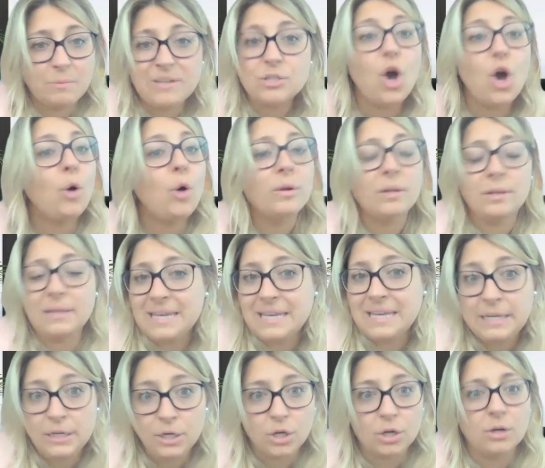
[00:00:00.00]
We totally
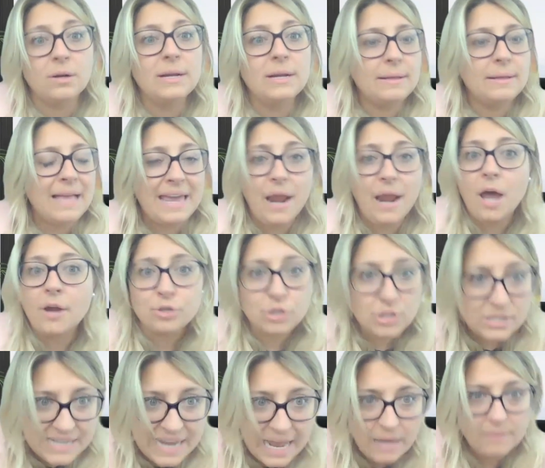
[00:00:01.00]
hear and
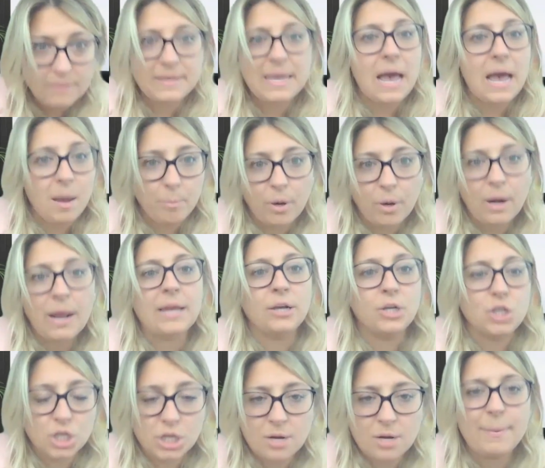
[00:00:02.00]
understand the
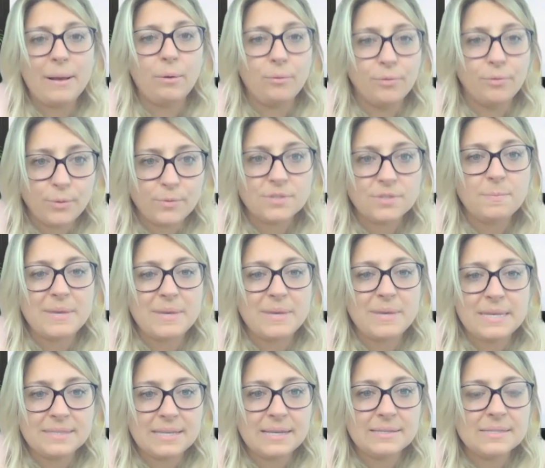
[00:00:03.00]
apprehension about those
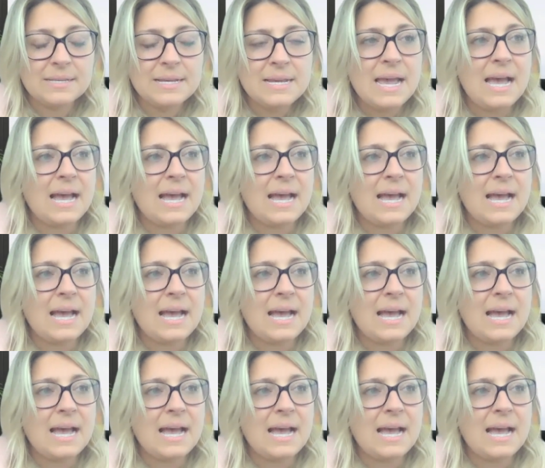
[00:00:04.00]
pieces,